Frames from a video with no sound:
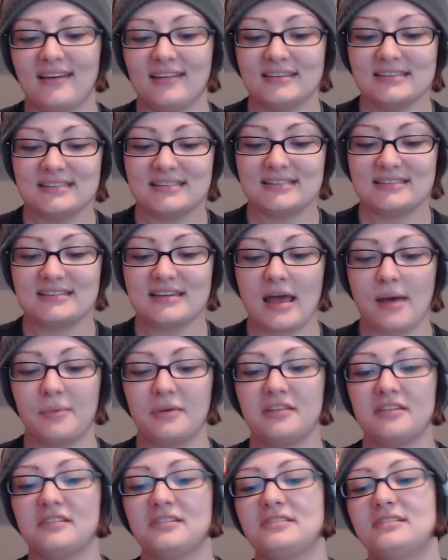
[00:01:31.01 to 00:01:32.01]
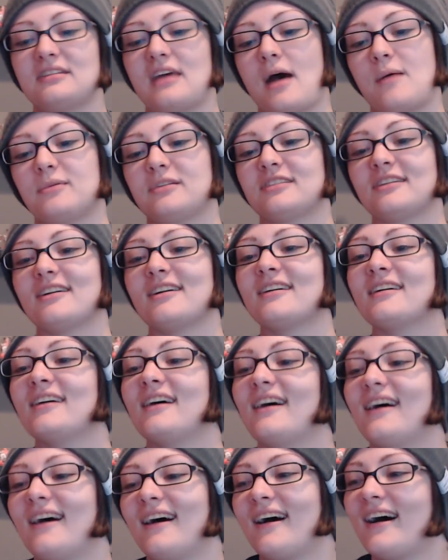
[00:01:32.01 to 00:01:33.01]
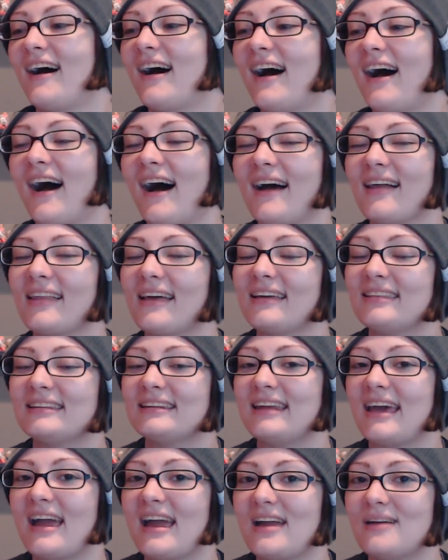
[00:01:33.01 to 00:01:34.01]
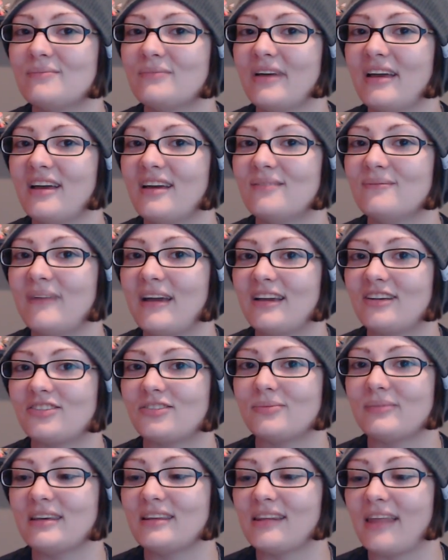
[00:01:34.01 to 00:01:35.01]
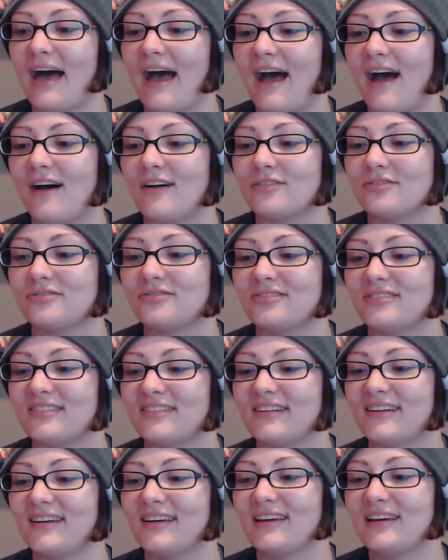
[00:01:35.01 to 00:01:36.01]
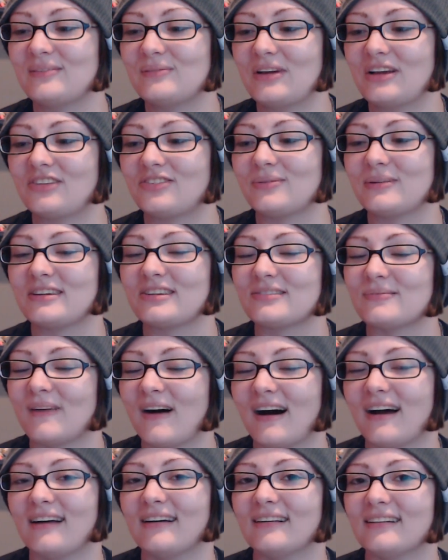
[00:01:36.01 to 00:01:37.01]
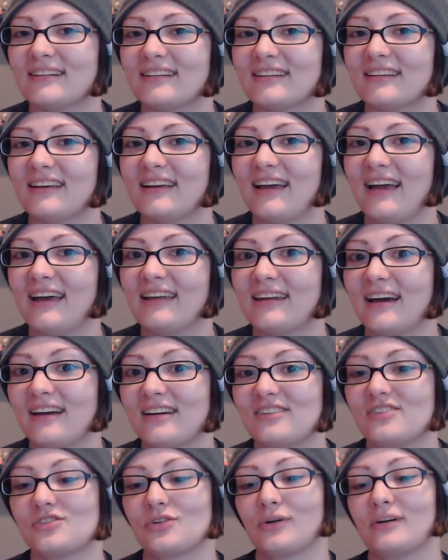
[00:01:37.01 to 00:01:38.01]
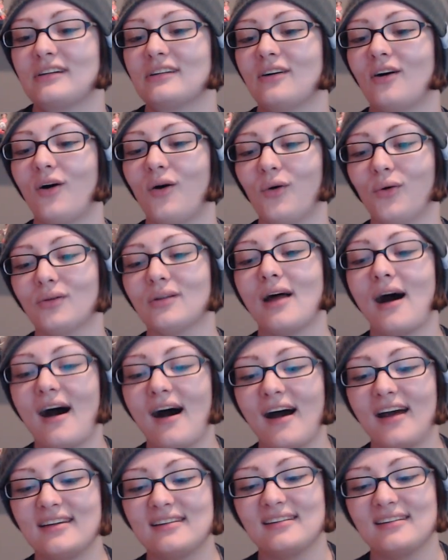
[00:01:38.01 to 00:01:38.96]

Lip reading: Stabitha, Stabitha. I like the name. It makes me laugh. It makes me smile. And I enjoy it a whole lot.